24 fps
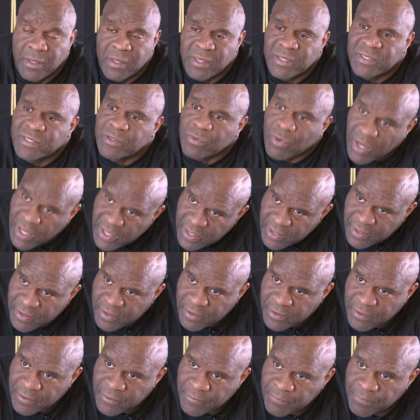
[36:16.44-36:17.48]
He said,
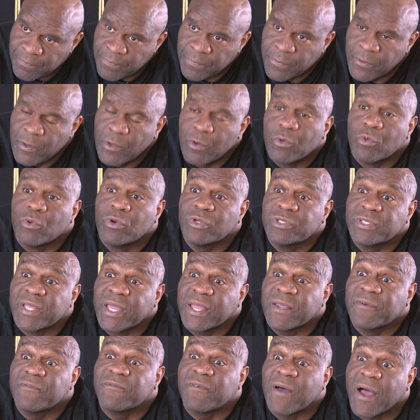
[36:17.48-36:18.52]
what? We'll
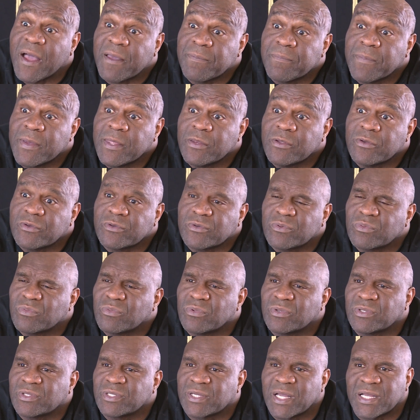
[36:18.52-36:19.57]
take 5 menus.
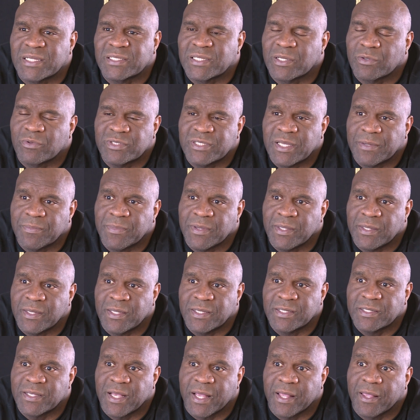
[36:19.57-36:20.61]
The guy's like, what's that mean?
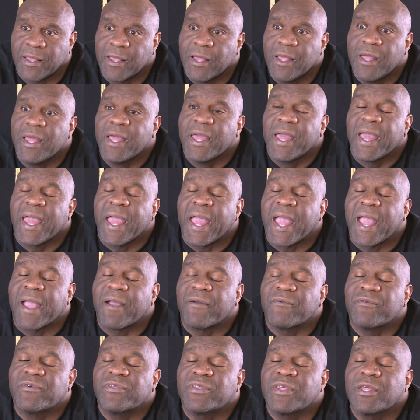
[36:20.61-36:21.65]
He's like,
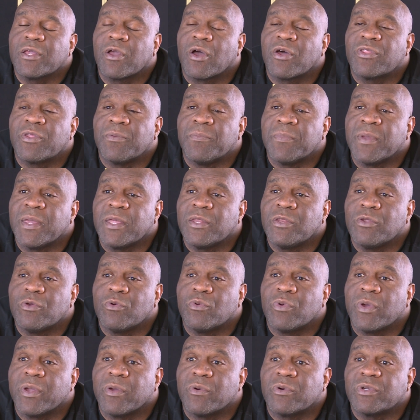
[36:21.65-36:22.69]
everything on the menu
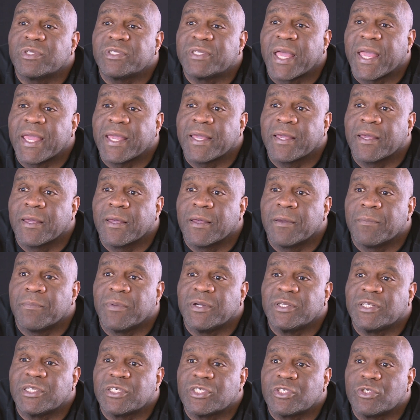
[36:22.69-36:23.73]
we will take,
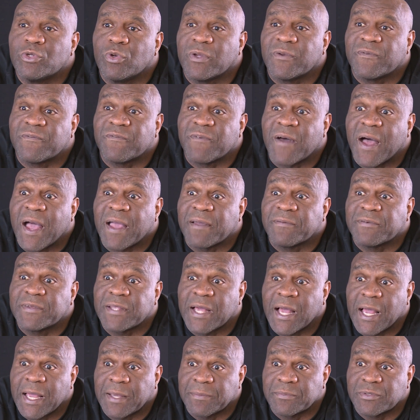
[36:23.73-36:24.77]
but just do it 5
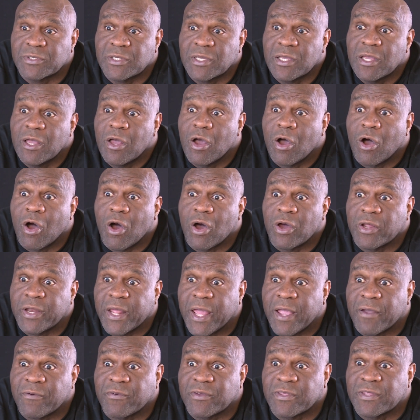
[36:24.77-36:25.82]
times on
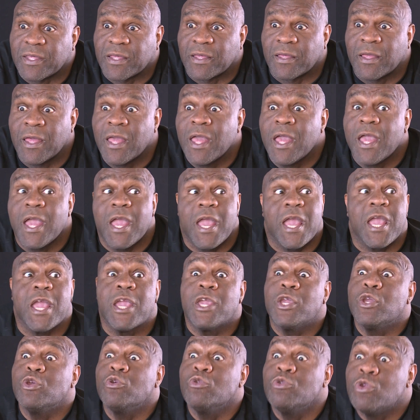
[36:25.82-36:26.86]
everything.
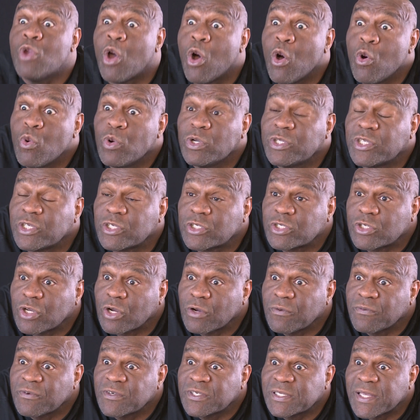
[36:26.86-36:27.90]
And you know what the
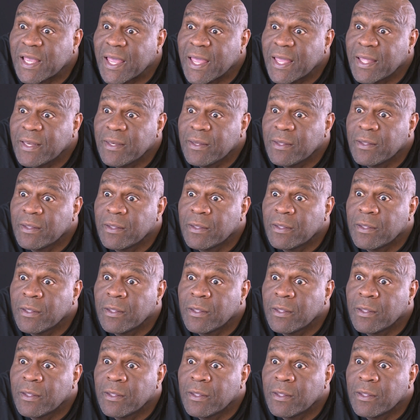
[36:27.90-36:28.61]
server said?